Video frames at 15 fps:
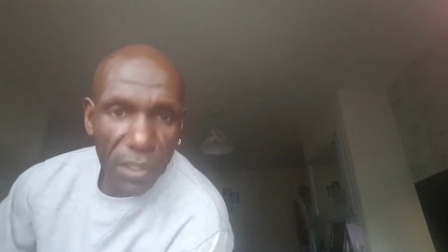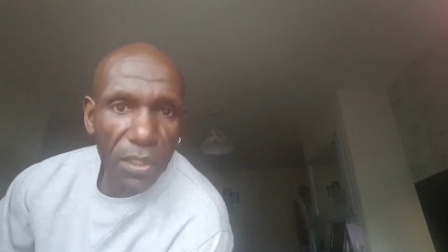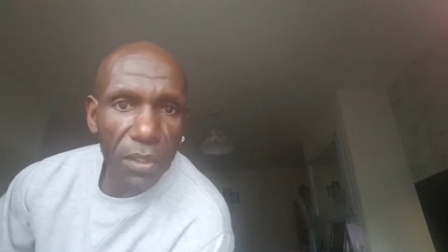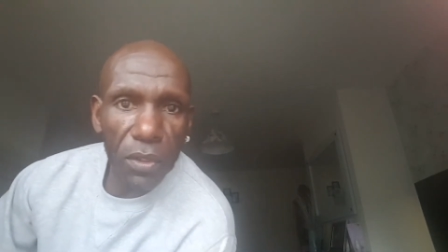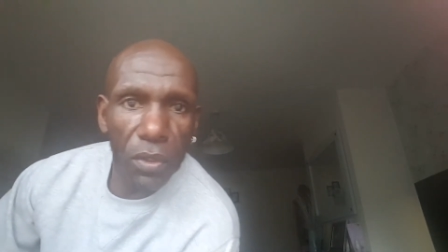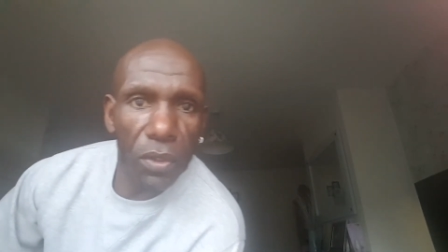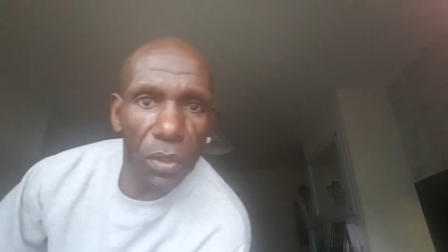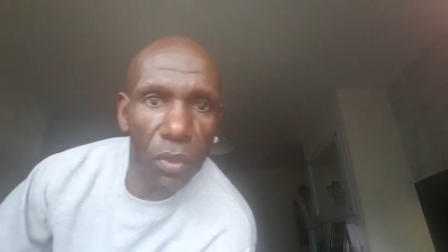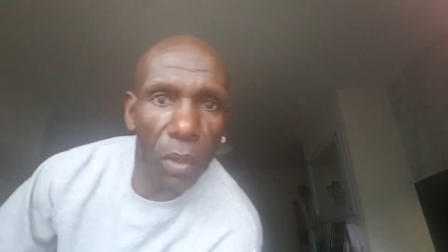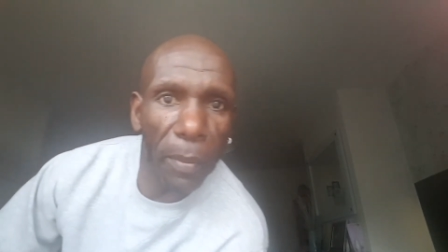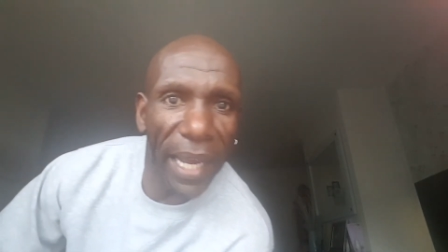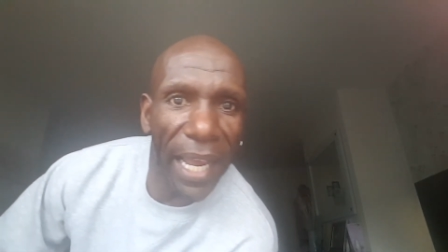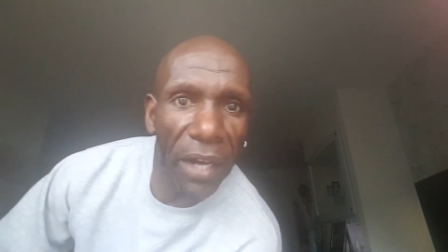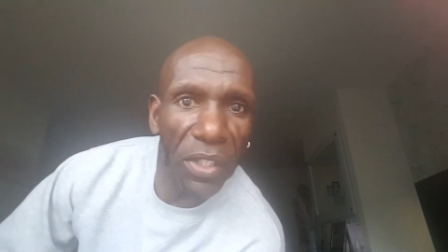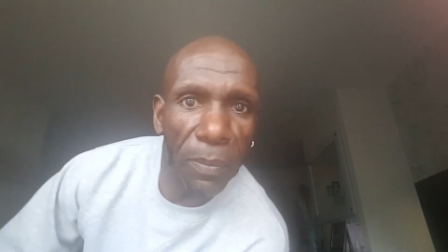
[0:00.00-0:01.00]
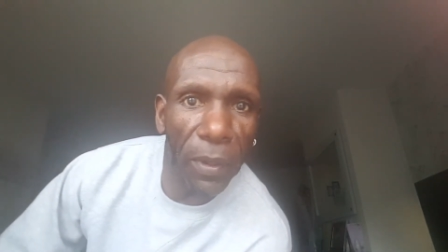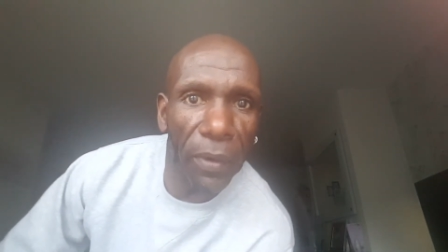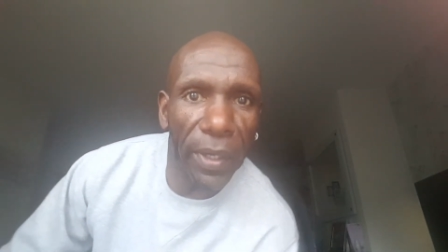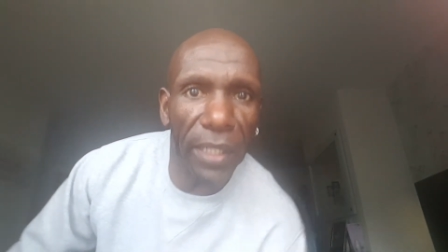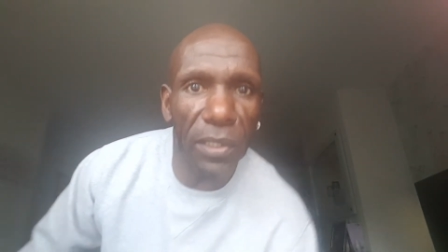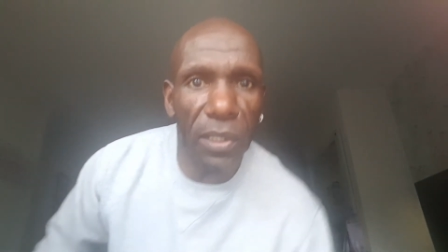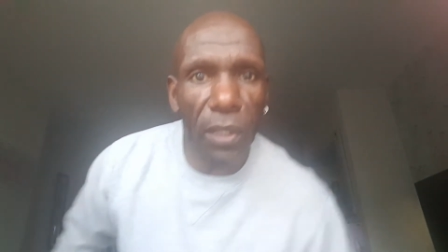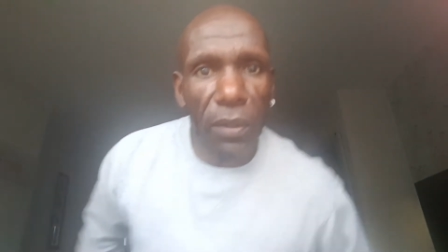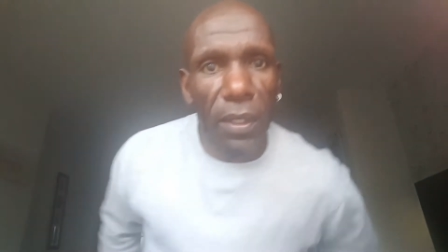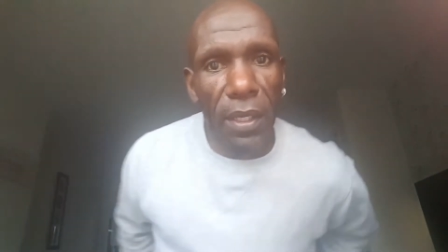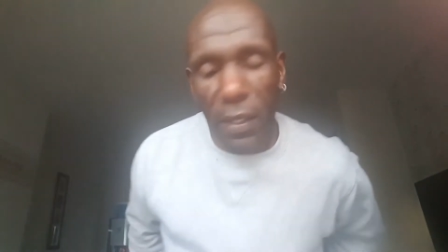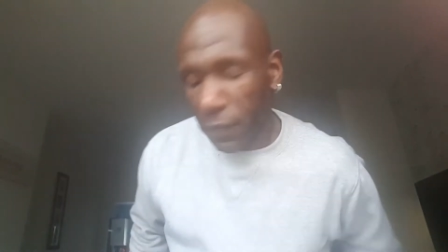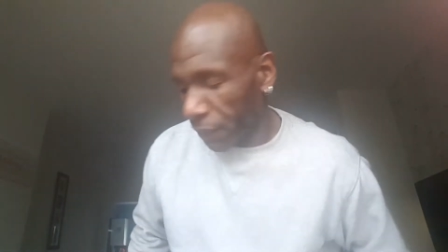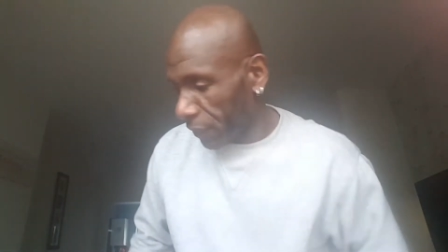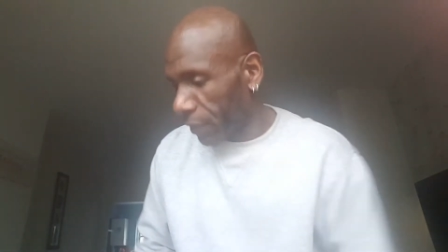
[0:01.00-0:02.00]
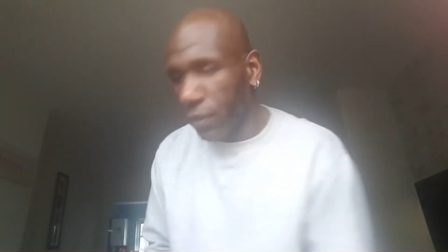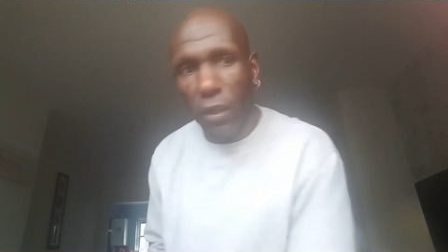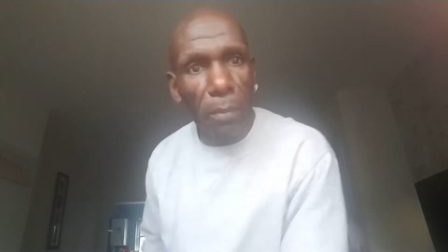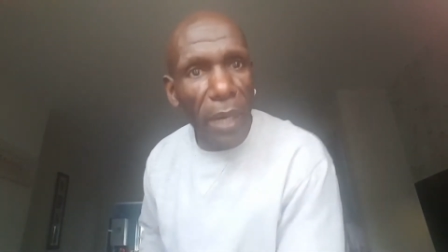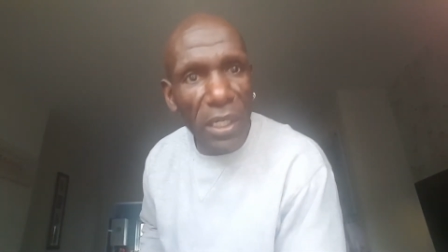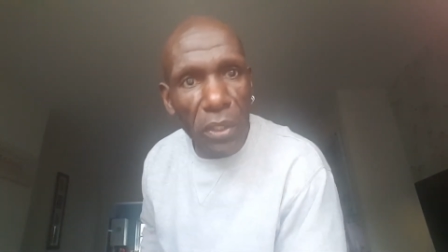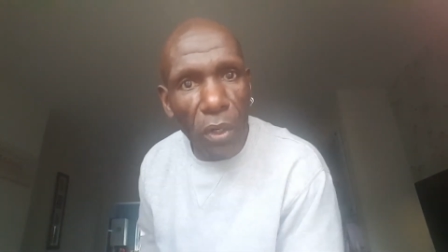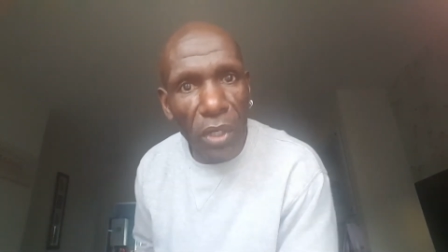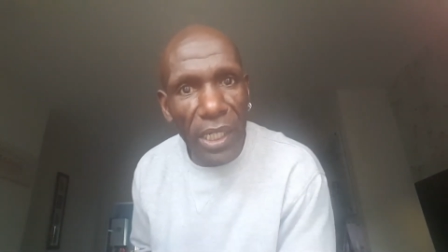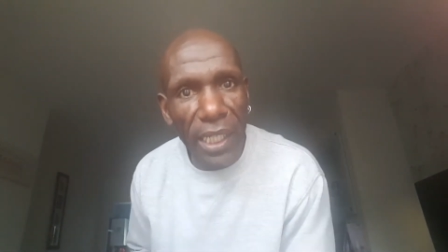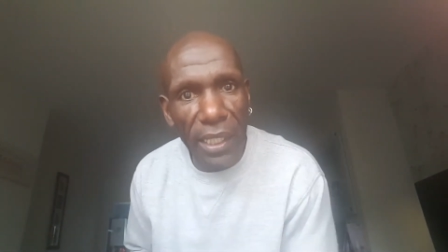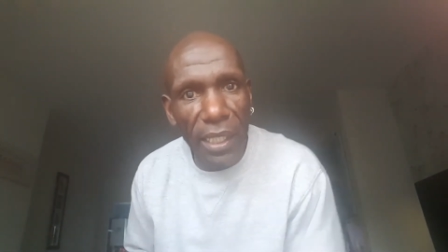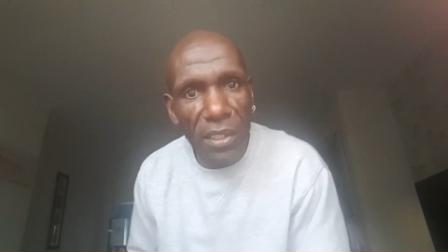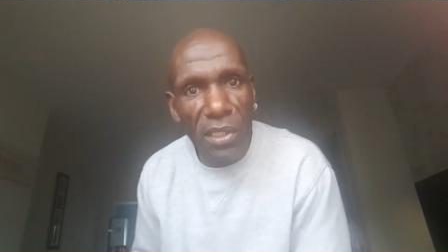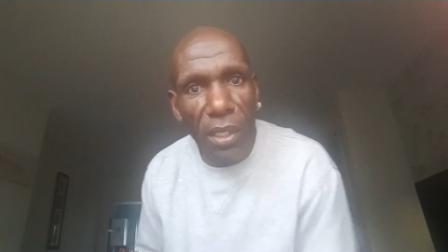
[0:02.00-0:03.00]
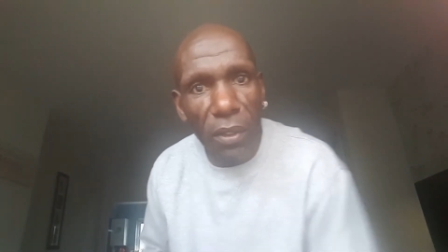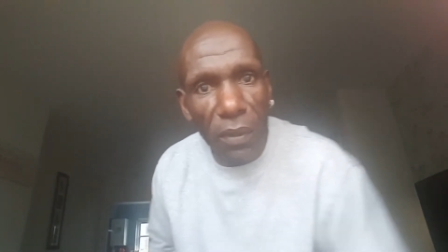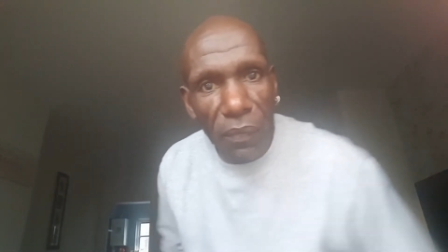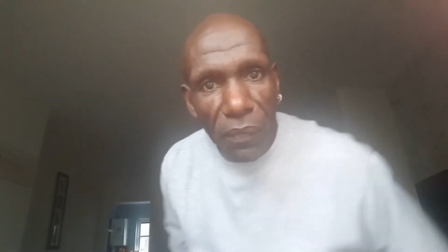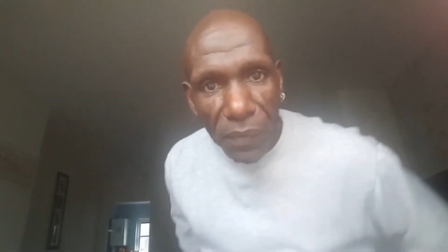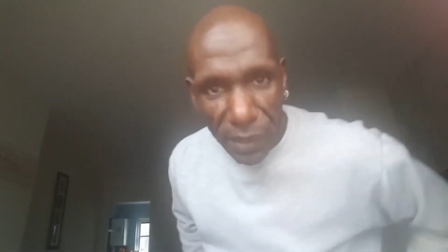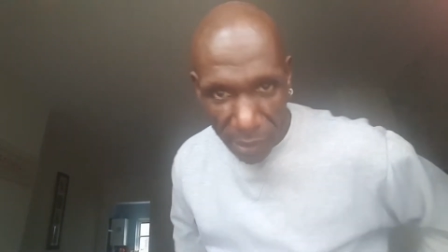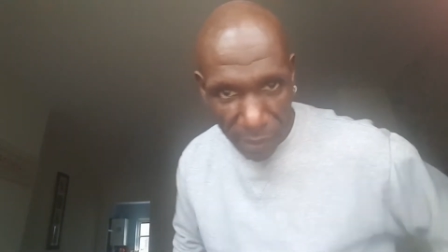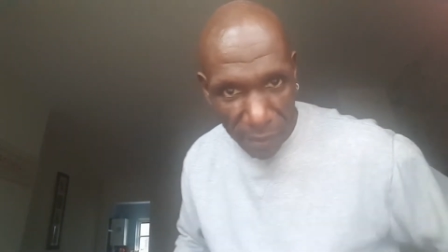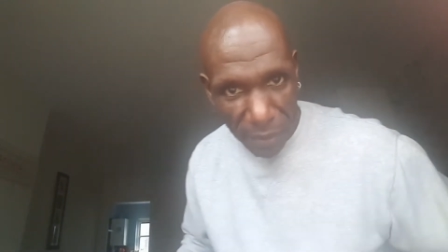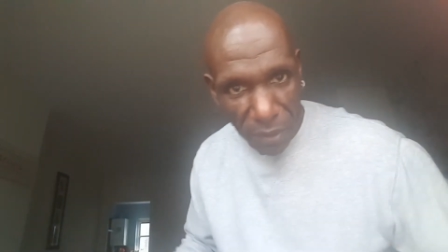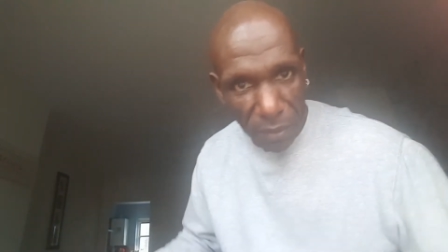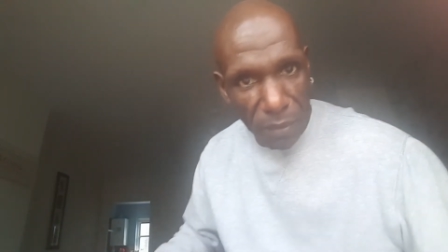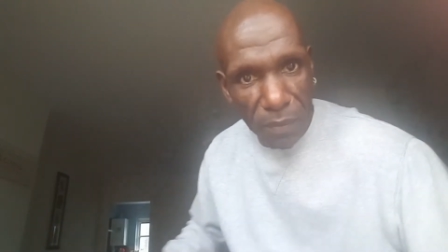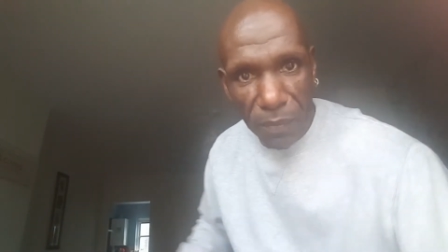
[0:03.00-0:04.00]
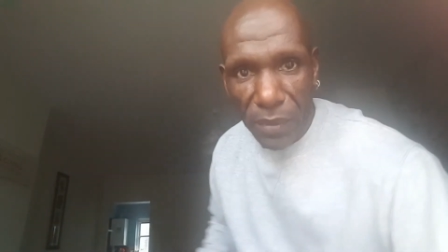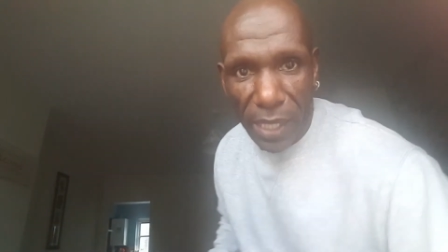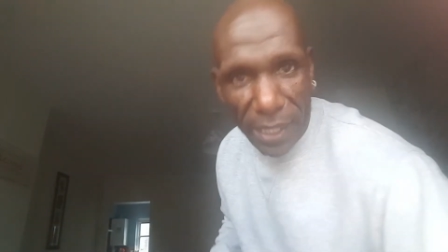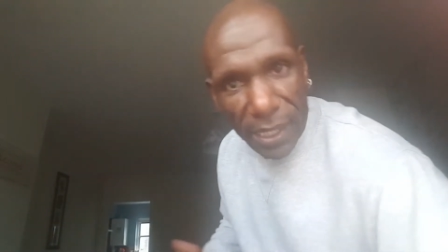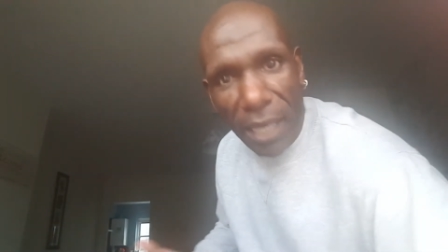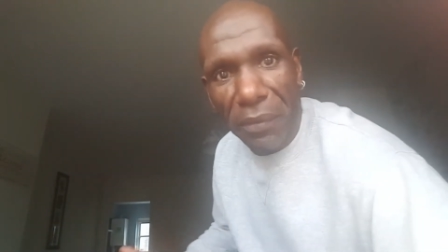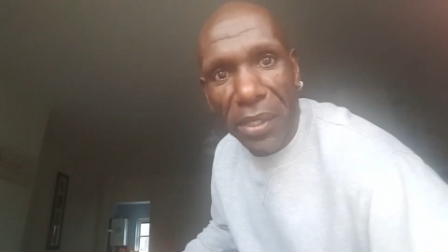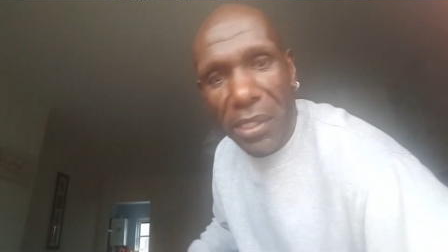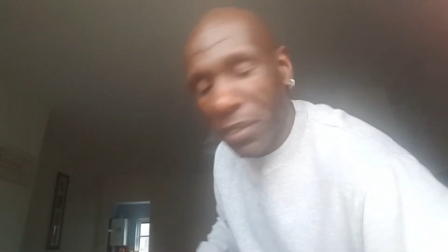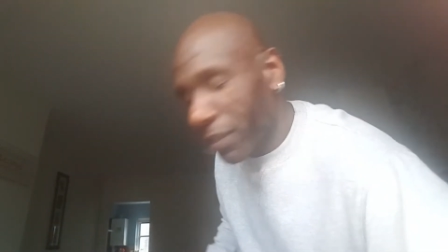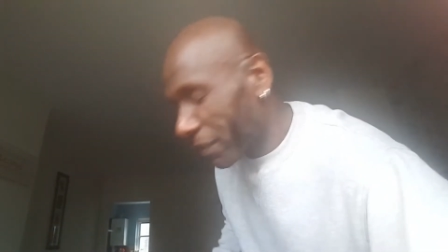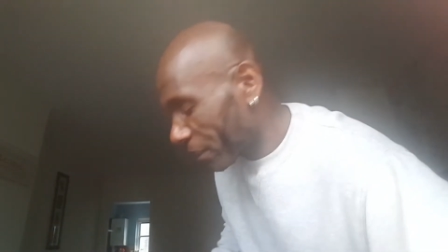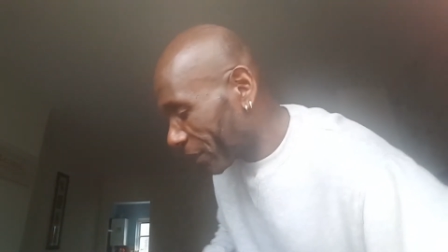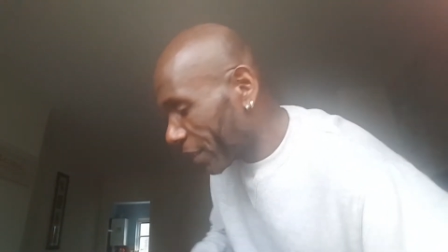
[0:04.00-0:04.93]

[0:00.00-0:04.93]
is not my house, by the way, so not my dog neither. So that's how it is.